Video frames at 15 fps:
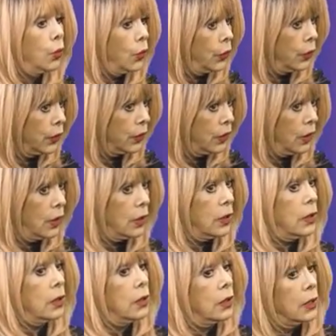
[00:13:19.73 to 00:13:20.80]
work
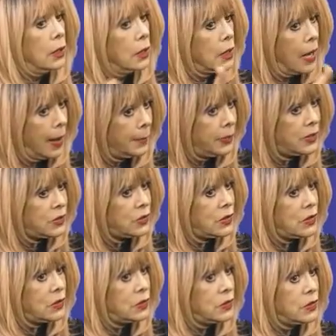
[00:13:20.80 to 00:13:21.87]

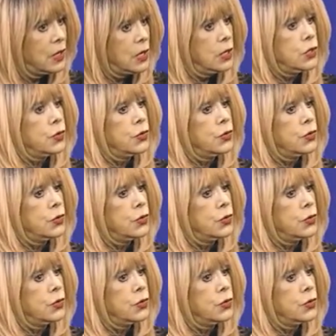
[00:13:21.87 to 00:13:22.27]
encompasses